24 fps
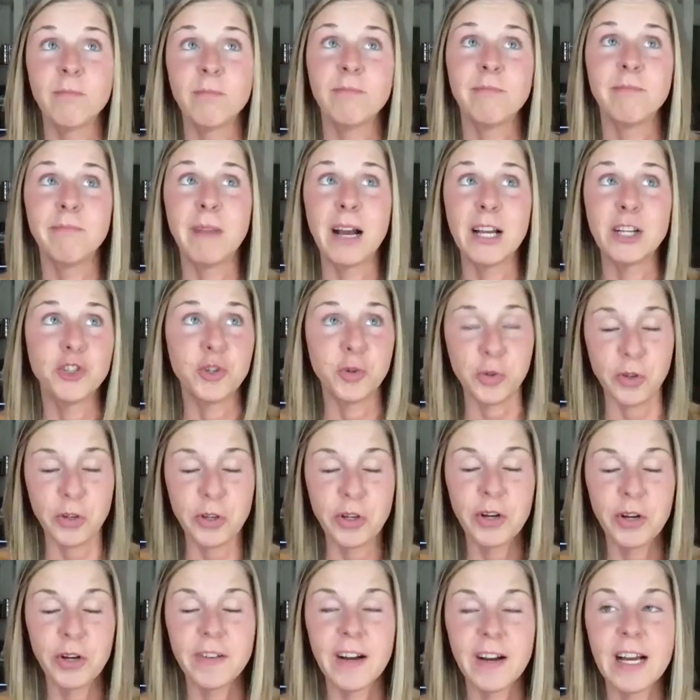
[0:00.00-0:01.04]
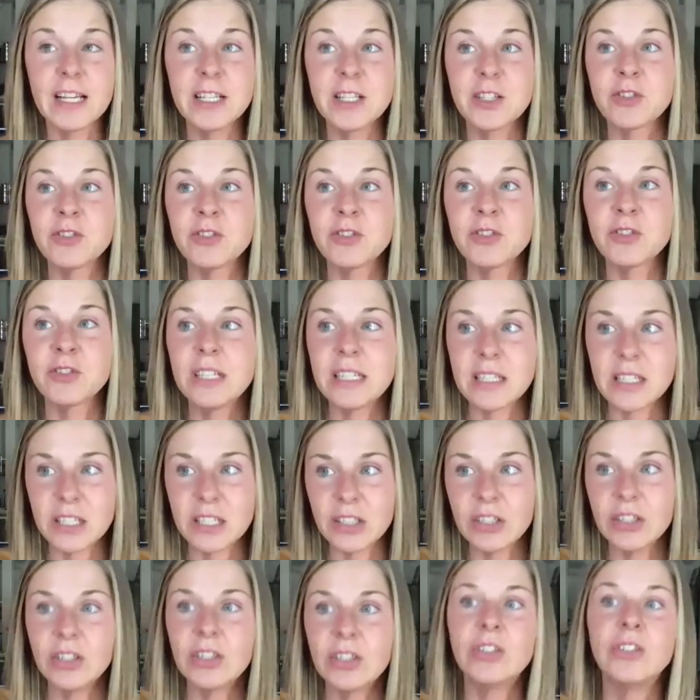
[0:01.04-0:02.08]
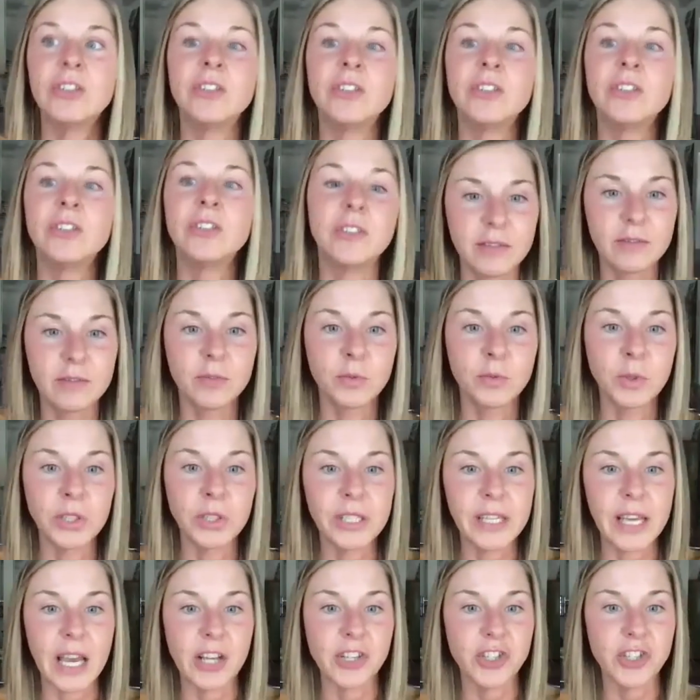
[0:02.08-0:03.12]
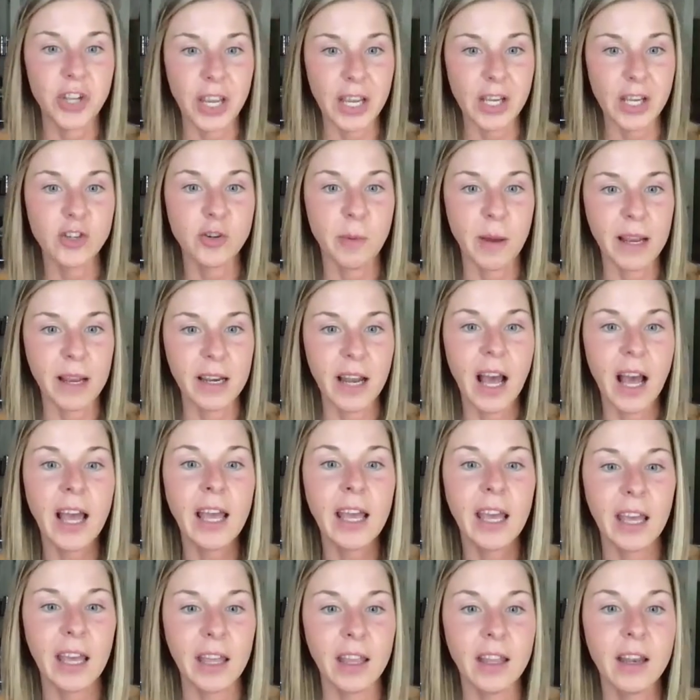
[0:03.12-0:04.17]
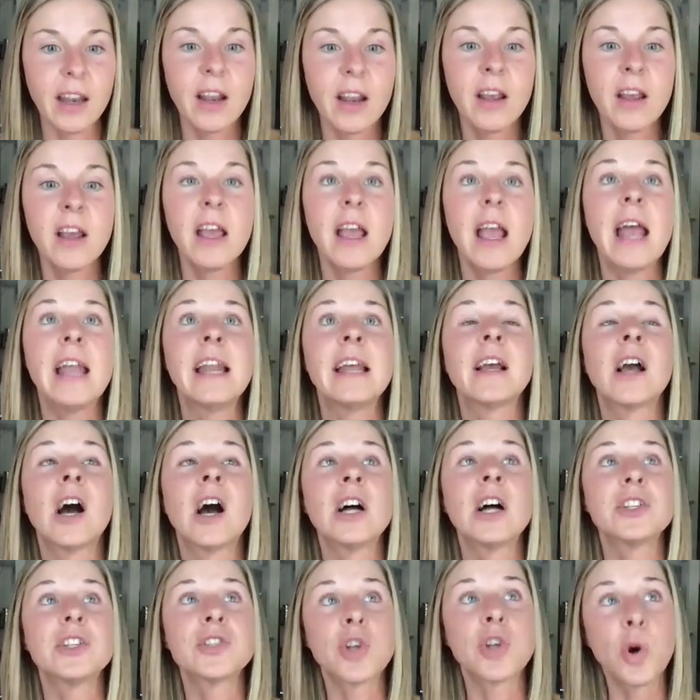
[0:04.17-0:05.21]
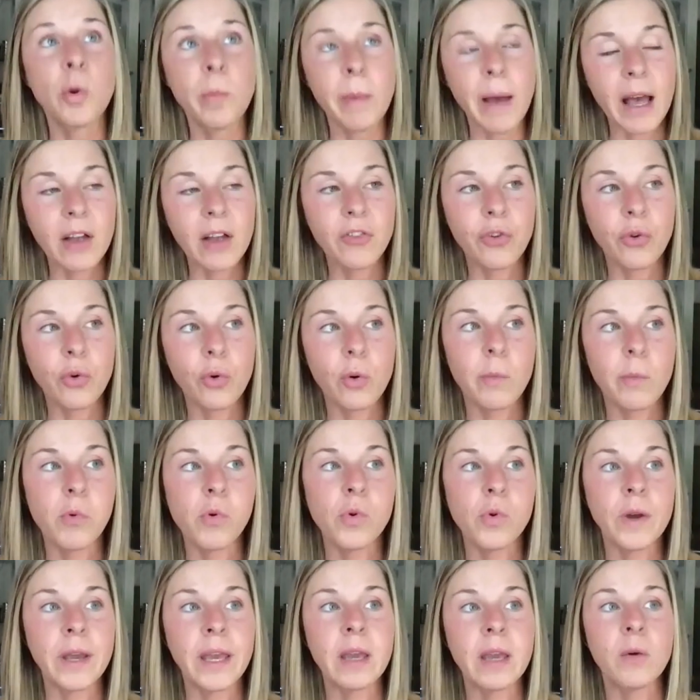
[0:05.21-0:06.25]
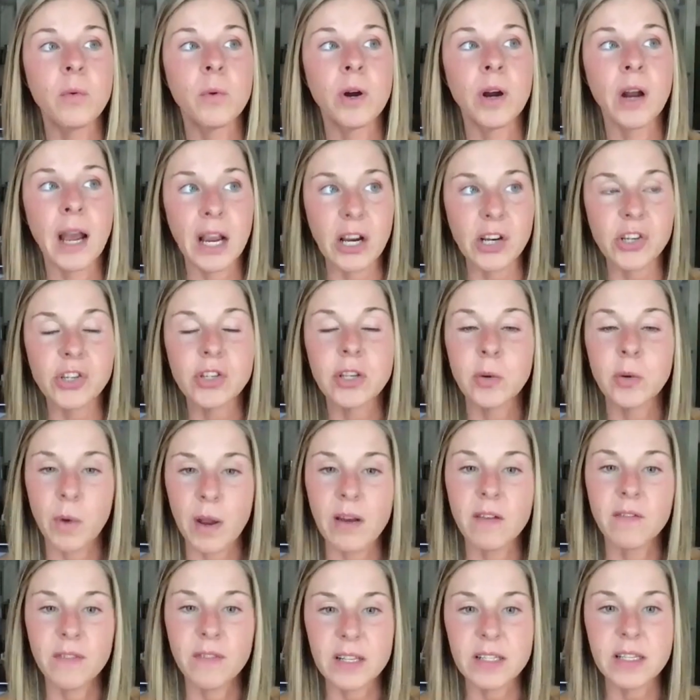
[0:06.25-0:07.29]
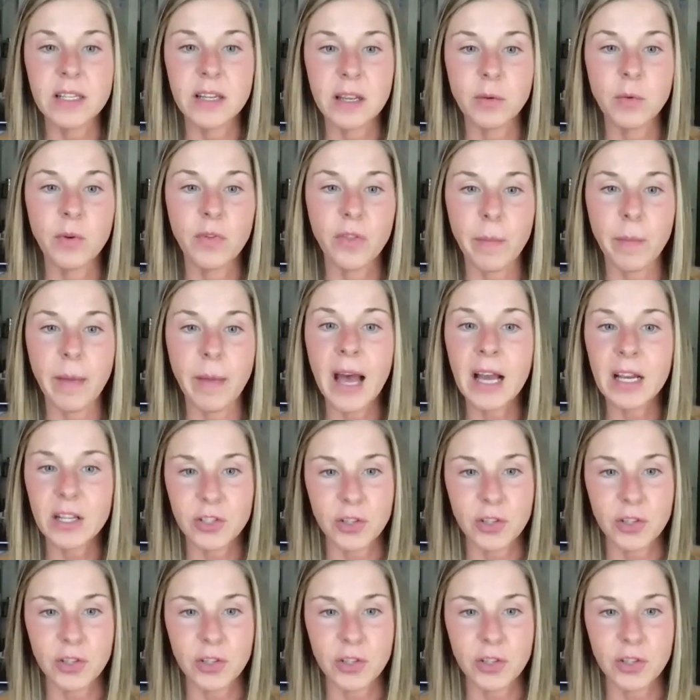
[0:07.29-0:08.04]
my junior year of high school until really I changed my diet. And it got so bad to a point where I actually went and visited with a back